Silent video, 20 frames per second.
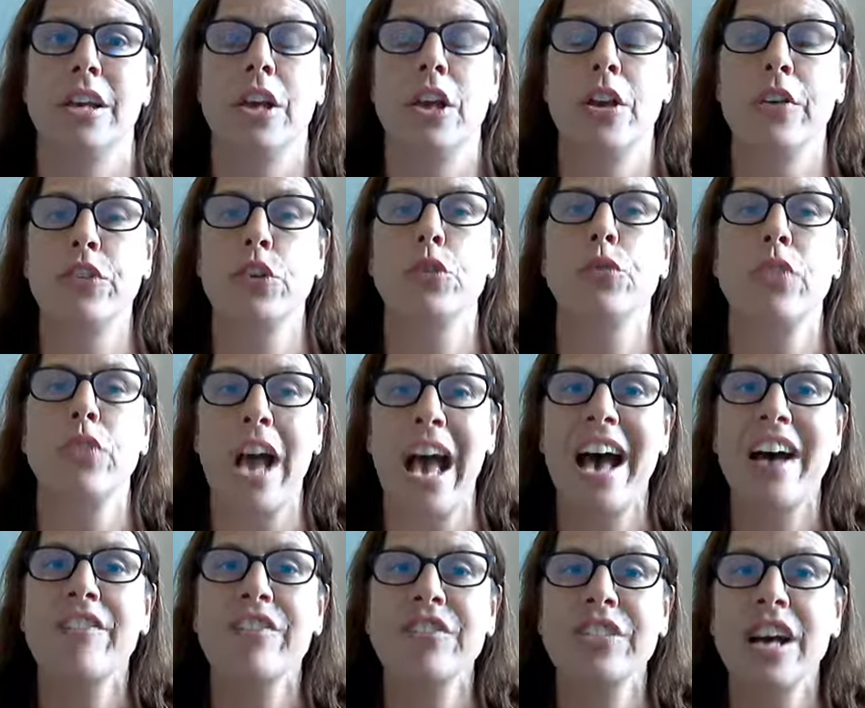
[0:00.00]
If you
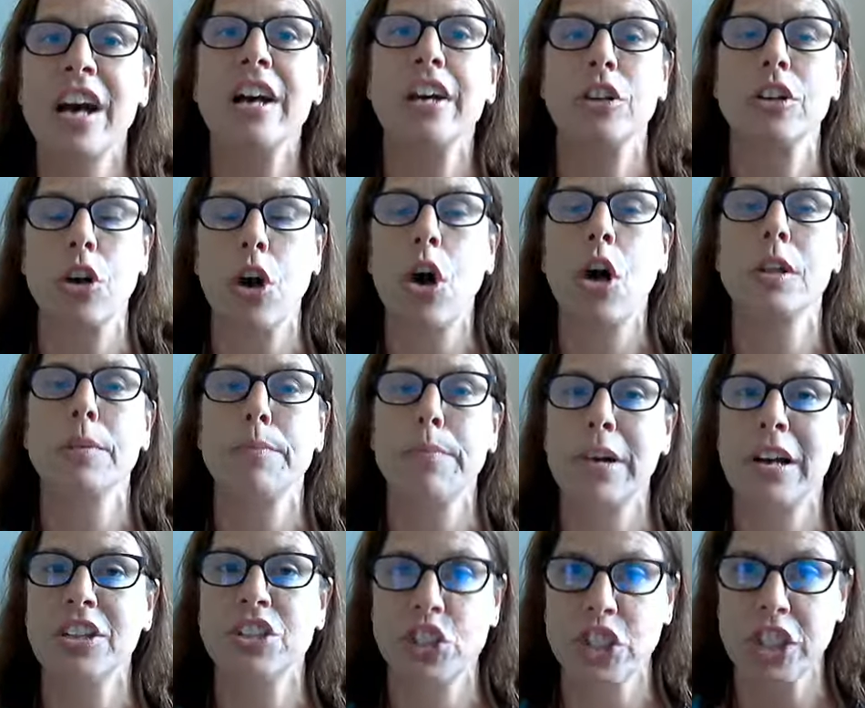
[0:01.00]
have not called
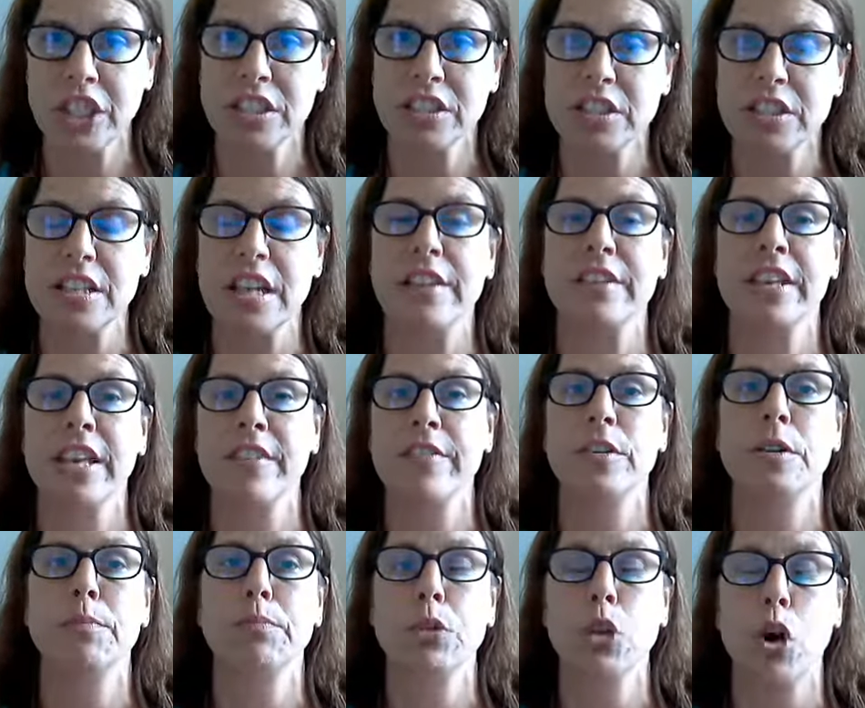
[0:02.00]
upon Jesus and given
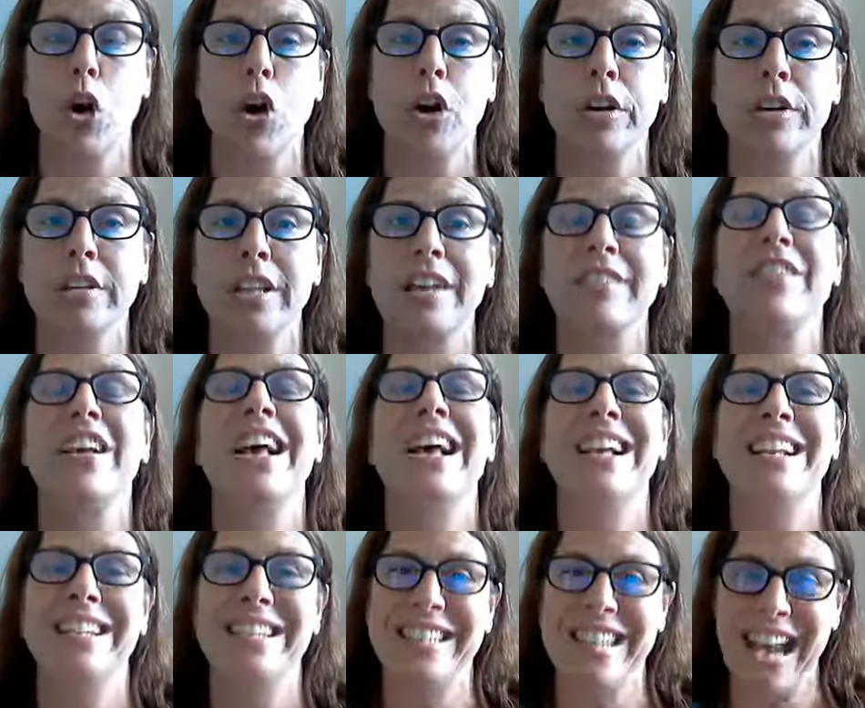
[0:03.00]
him your heart and life,
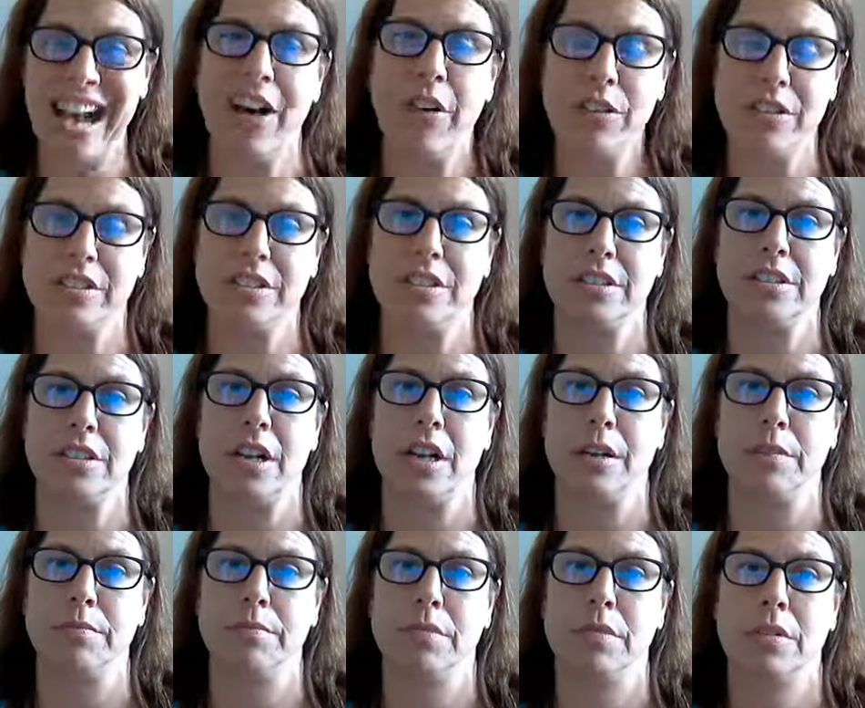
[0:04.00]
now is the
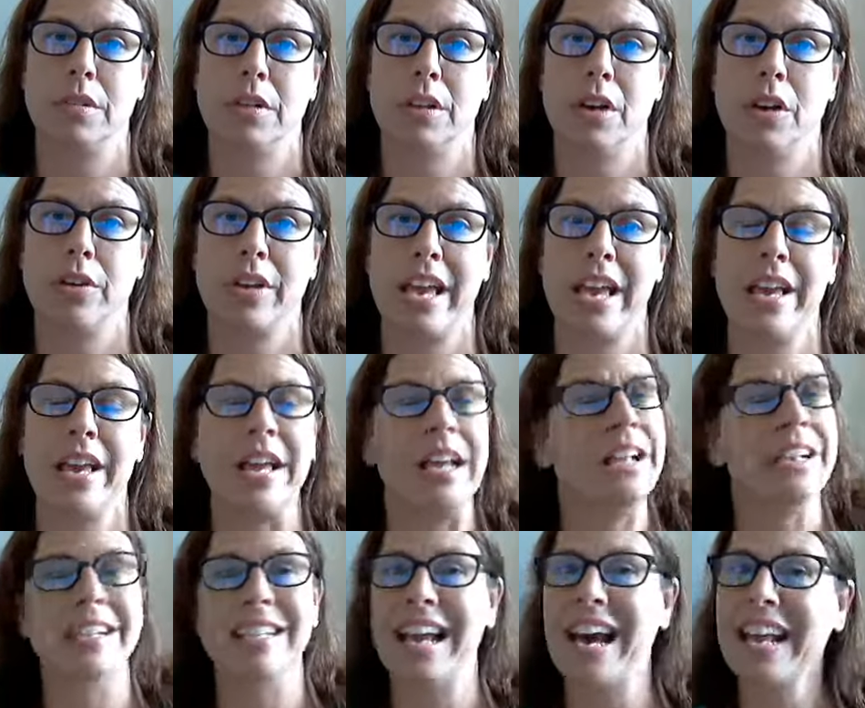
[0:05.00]
time. Okay?
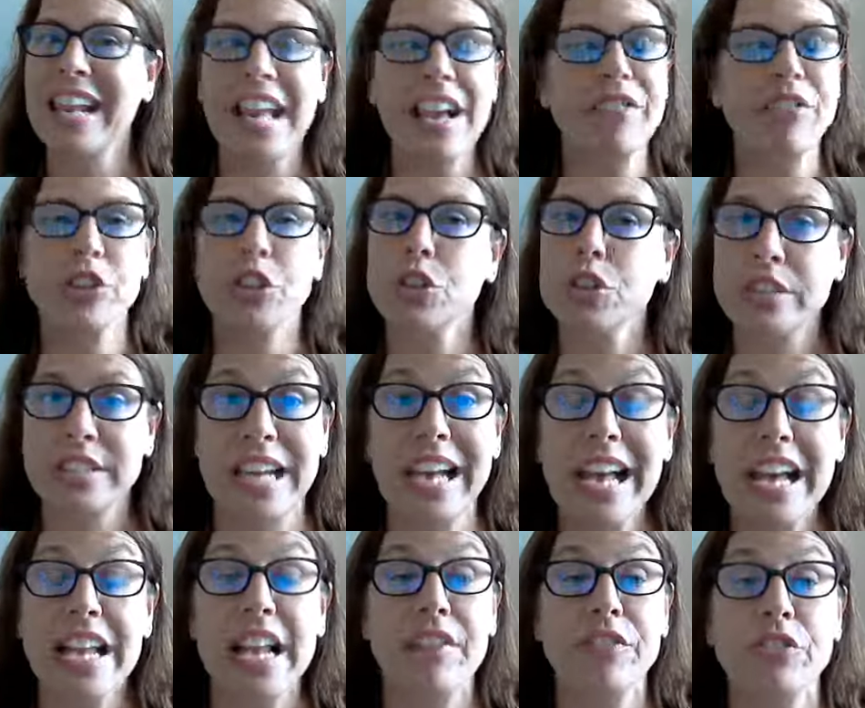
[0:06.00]
Not after you're
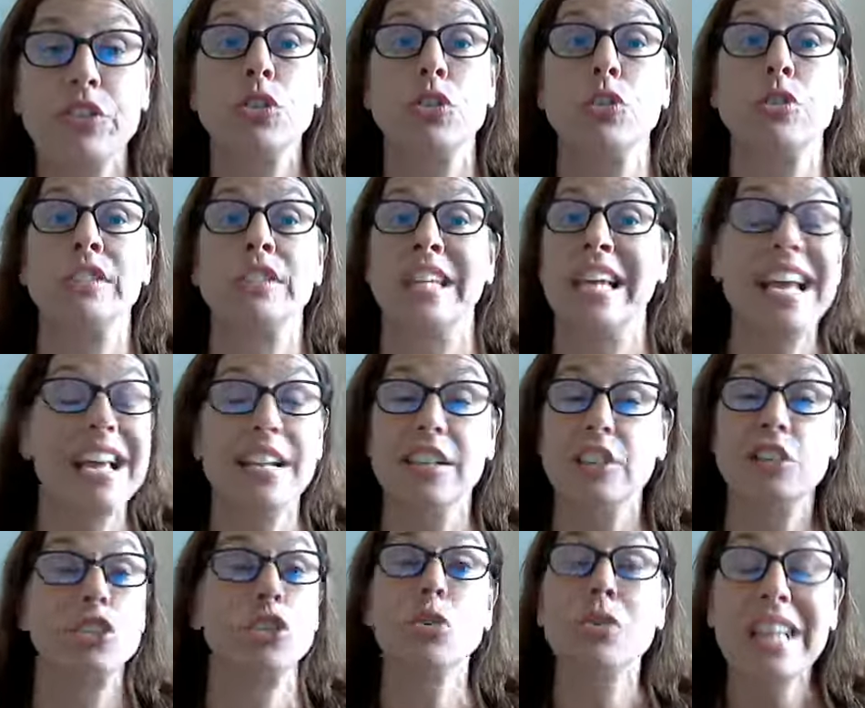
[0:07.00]
dead. After you're dead,
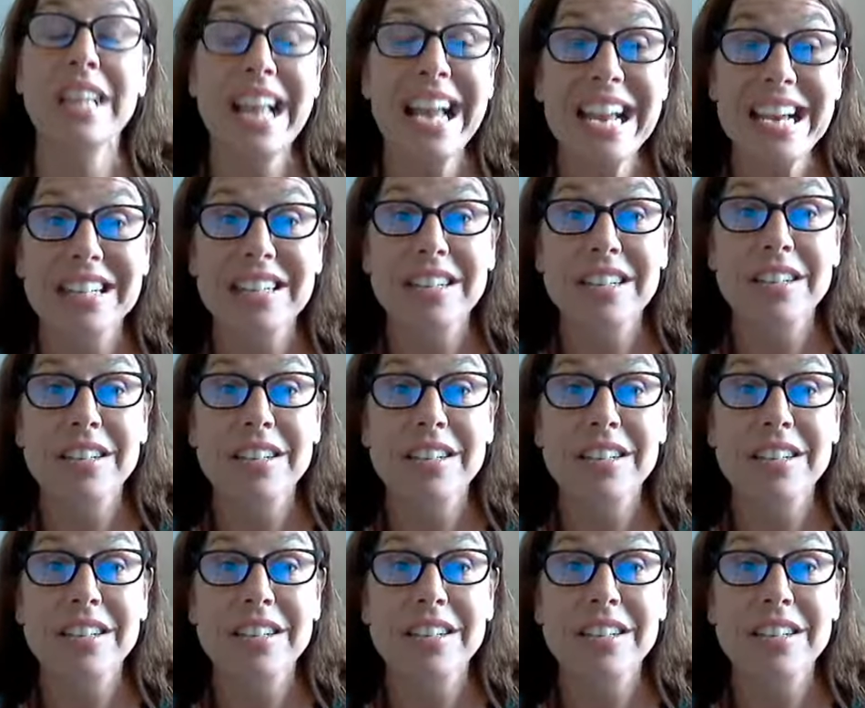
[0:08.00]
it's too late.